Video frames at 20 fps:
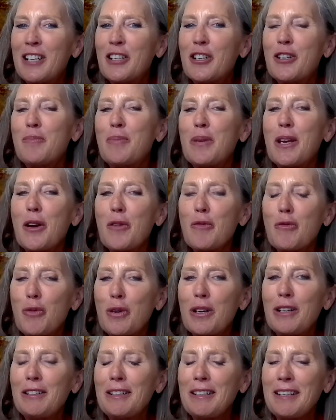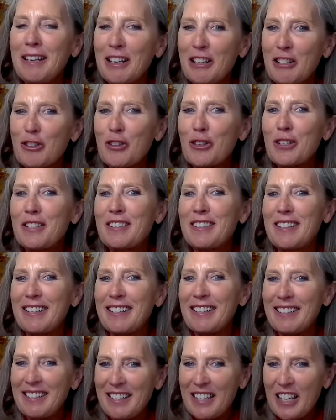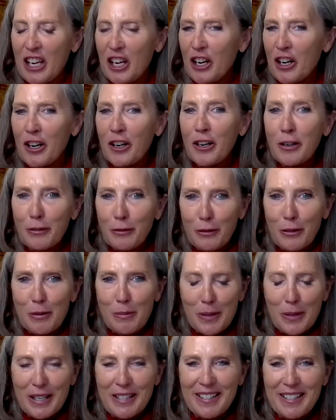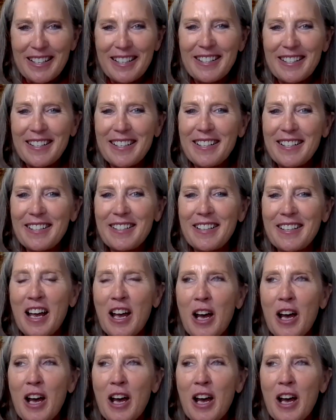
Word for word: could be a really interesting year for businesses.